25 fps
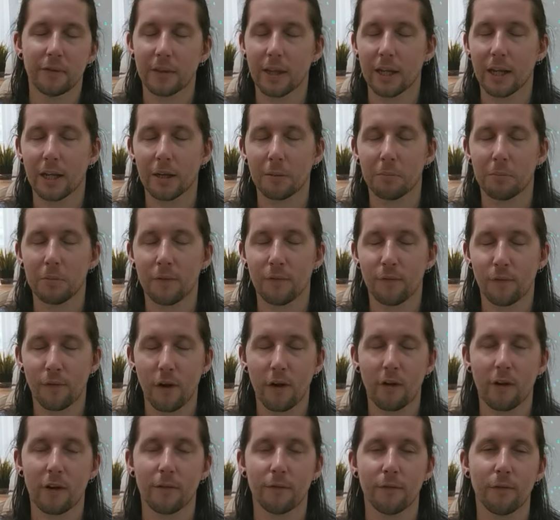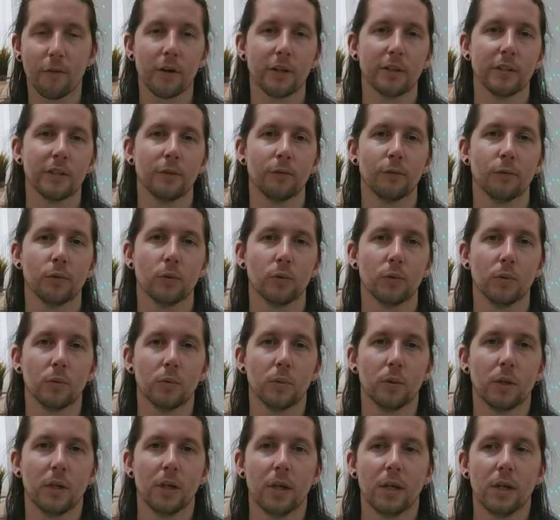then it can be very, very
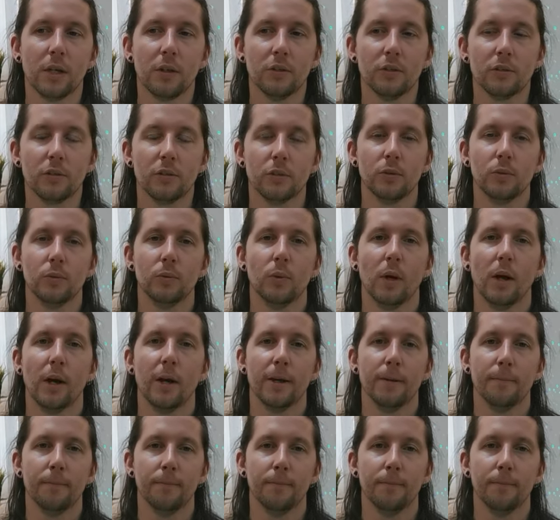difficult to